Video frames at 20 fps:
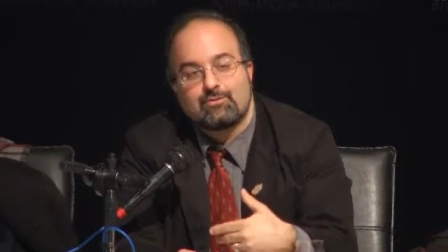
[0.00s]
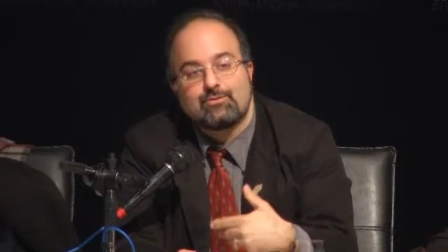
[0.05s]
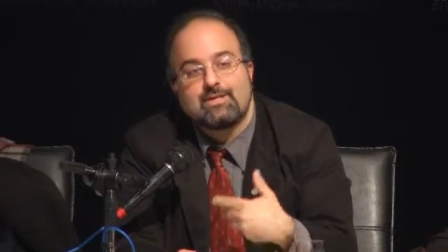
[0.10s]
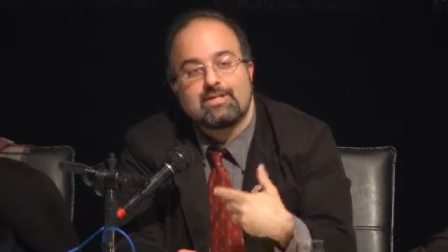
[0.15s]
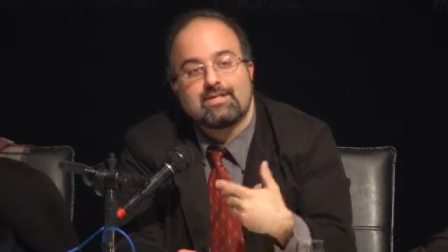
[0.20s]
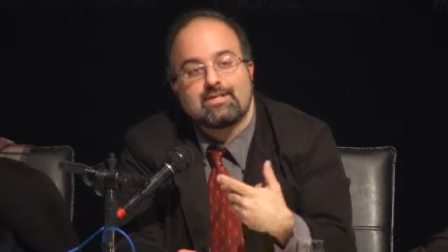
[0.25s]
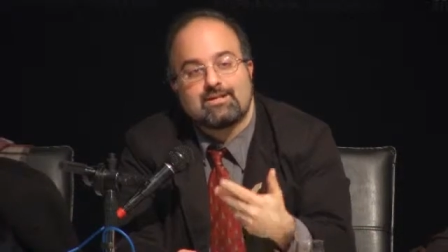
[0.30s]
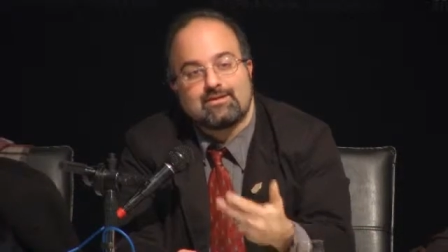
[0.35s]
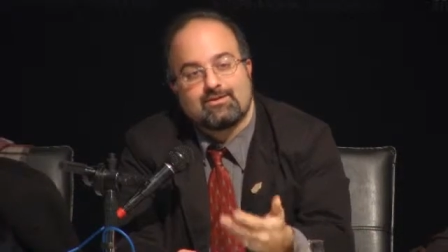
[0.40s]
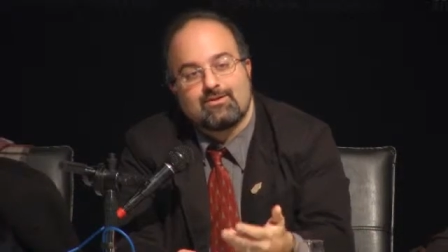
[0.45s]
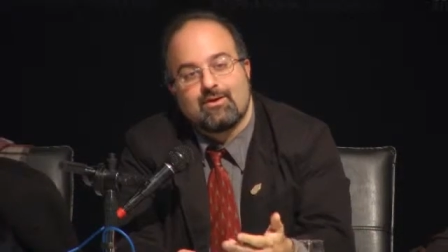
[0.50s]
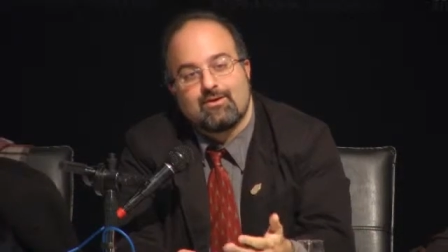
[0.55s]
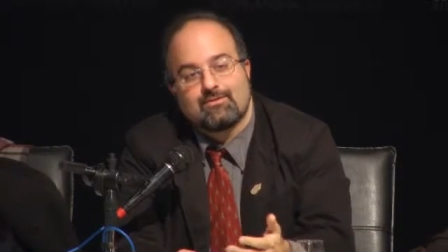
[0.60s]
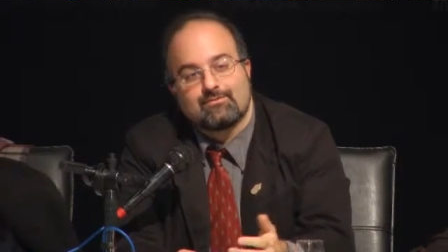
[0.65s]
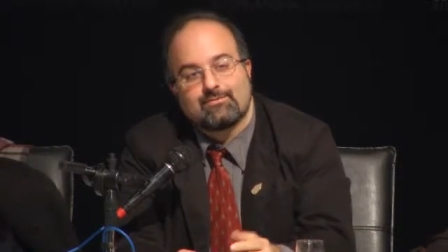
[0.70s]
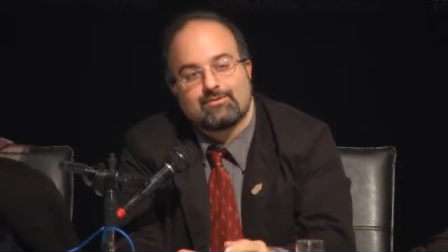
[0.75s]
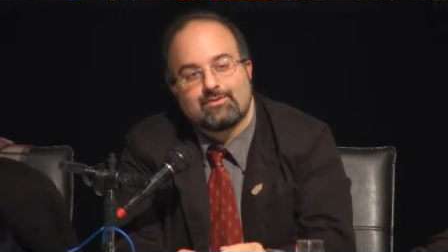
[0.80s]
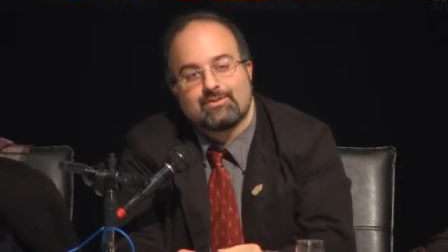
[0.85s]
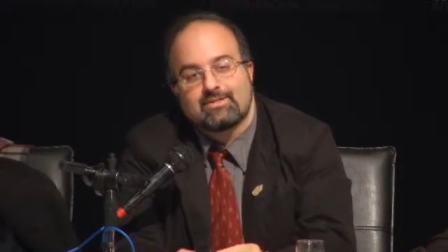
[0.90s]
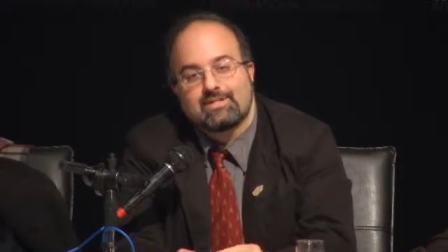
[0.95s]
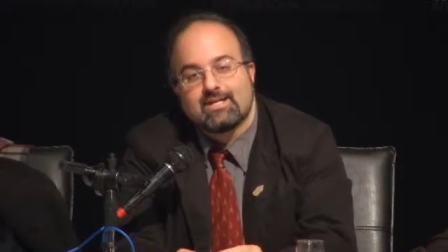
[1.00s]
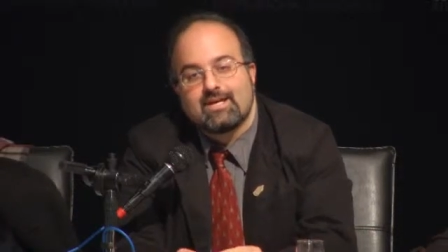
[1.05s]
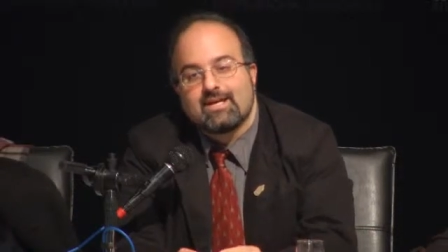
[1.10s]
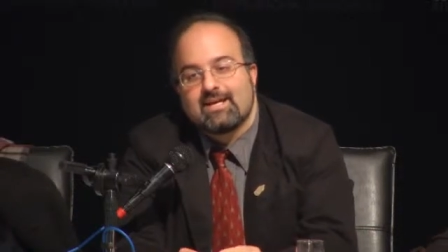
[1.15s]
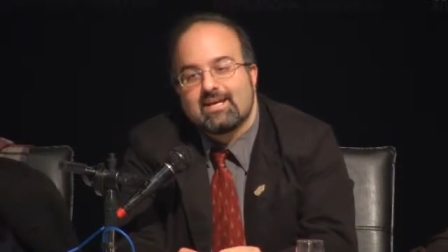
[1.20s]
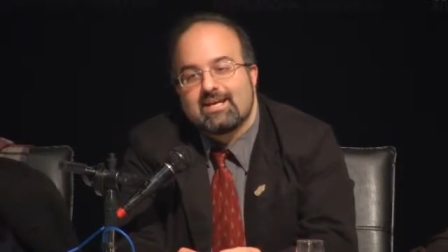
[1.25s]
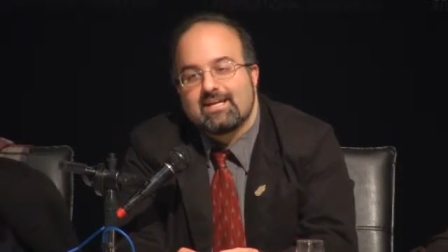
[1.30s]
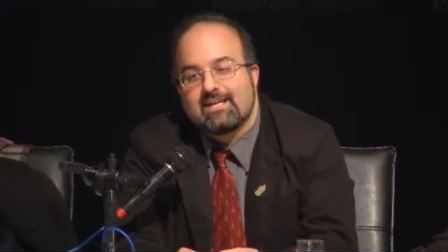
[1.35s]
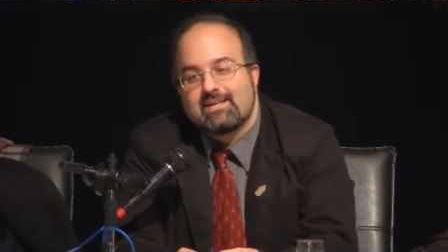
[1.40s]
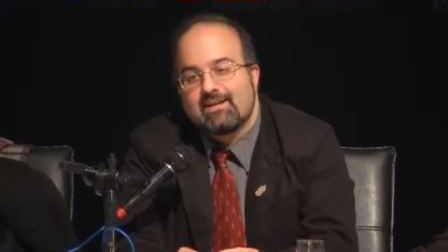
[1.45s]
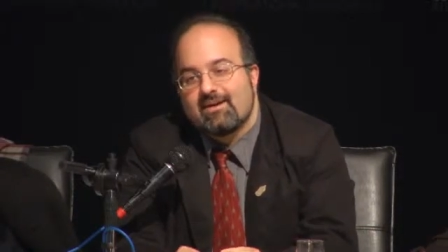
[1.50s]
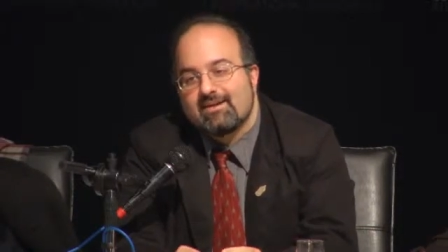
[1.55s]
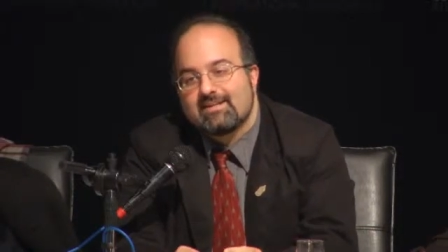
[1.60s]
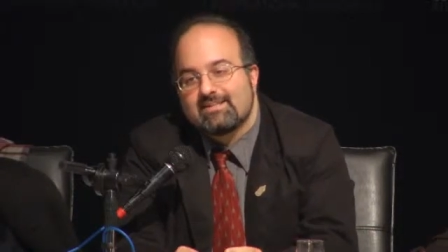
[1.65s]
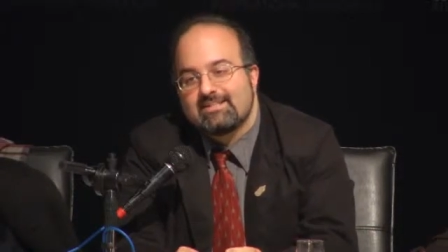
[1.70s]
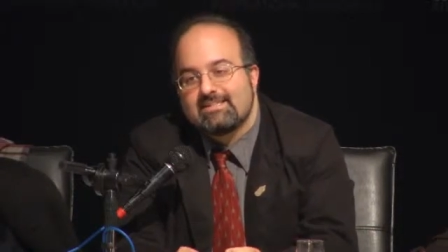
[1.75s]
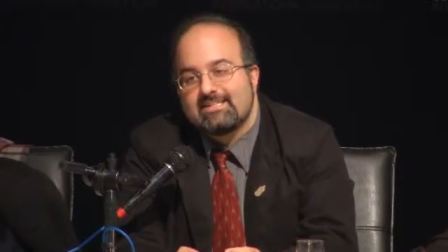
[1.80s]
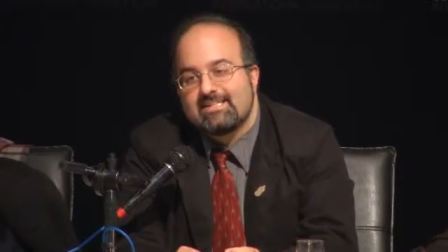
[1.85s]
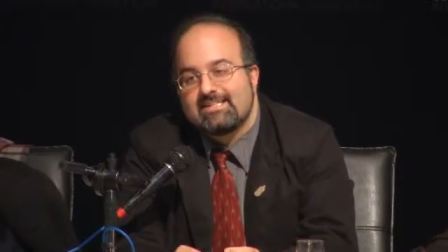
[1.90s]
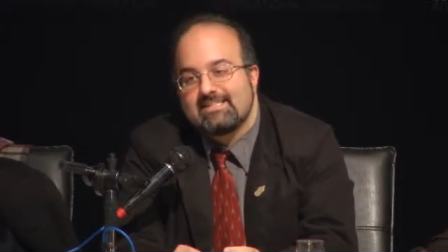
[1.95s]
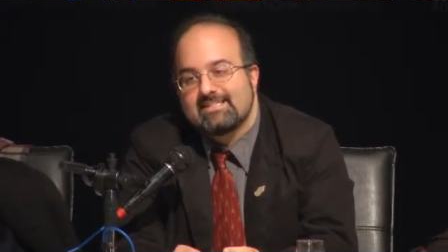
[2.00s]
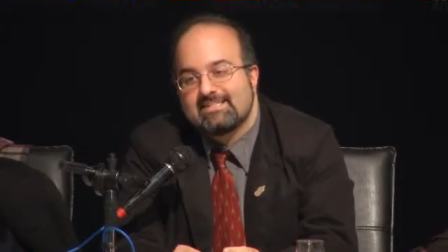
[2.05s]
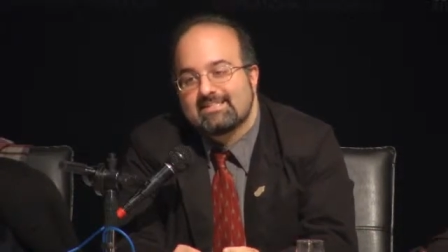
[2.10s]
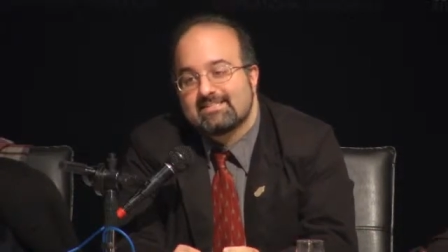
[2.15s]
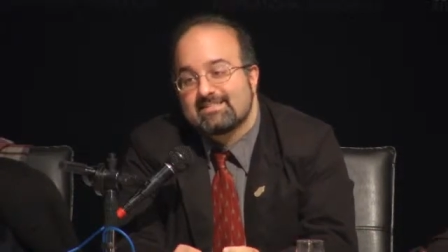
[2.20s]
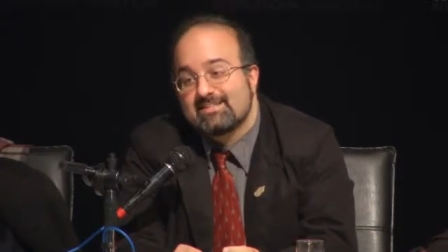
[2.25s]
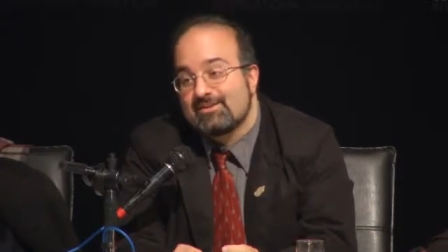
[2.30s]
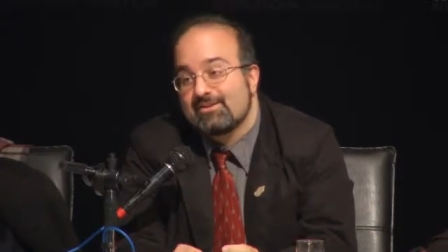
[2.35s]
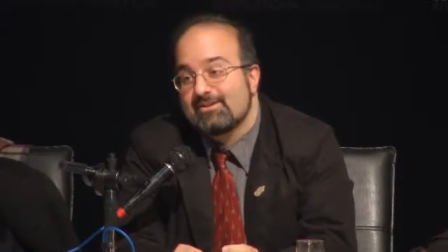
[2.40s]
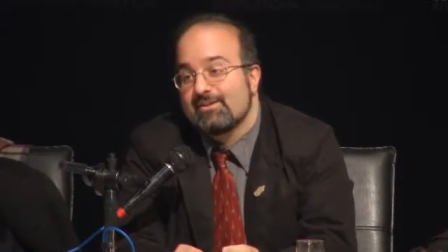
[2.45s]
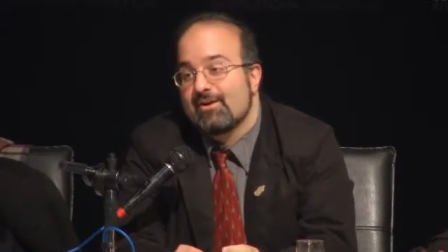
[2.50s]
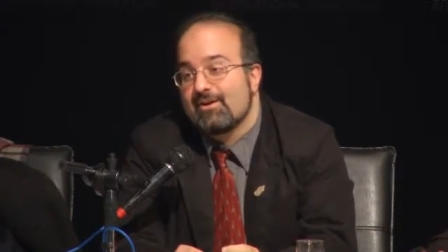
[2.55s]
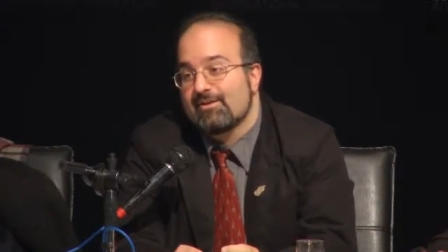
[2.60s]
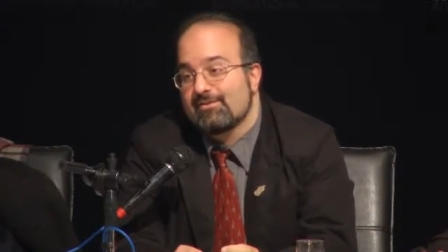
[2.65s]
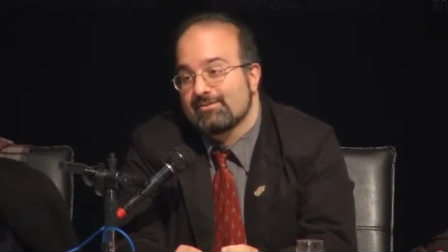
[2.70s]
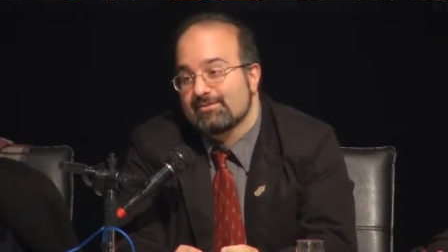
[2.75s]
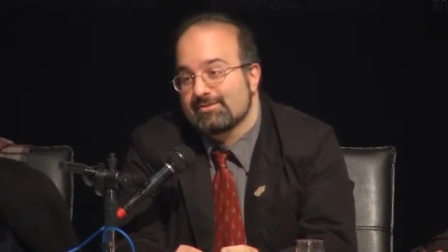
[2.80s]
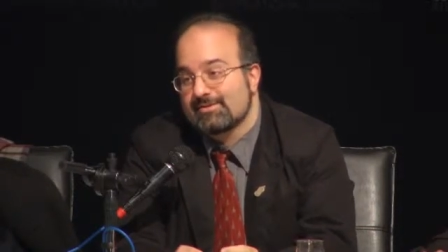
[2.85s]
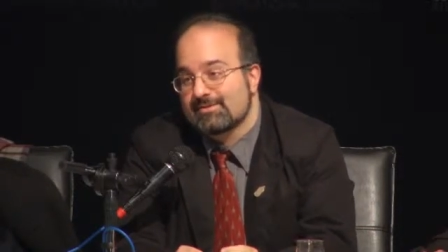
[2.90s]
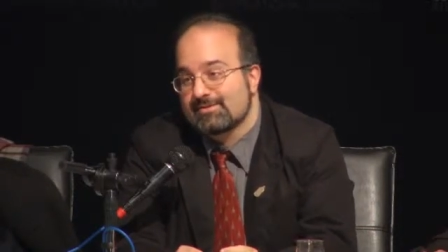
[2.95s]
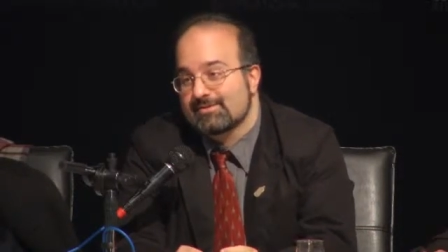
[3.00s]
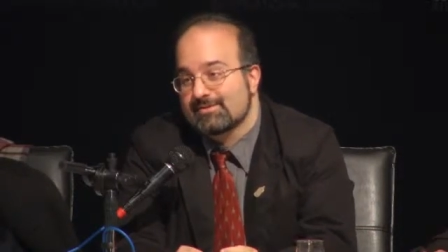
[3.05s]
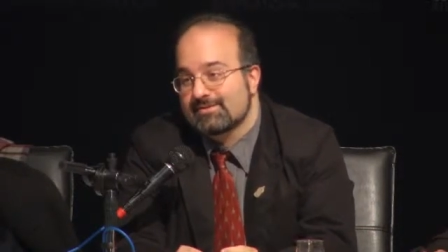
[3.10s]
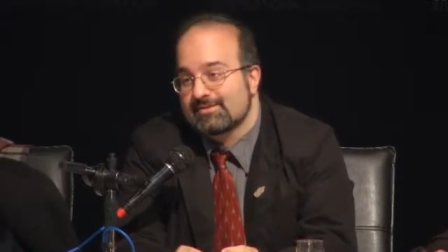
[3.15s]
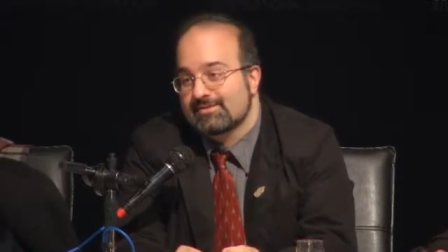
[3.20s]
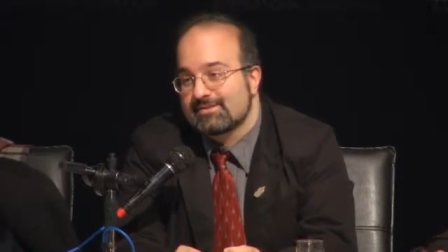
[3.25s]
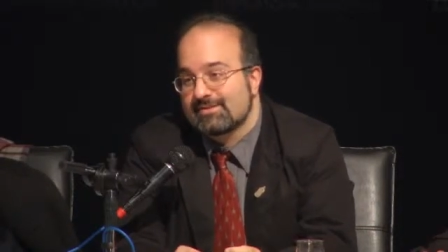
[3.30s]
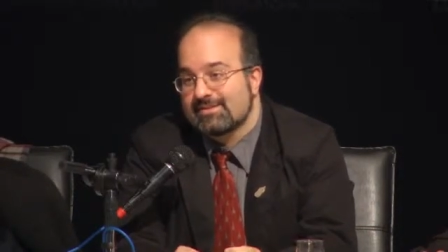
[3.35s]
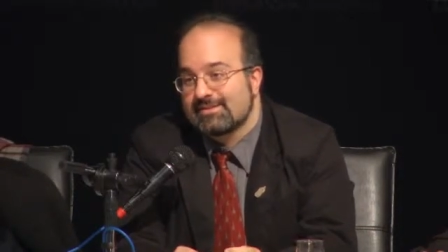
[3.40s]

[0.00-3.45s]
Greek convert, Alauddin Syrianus.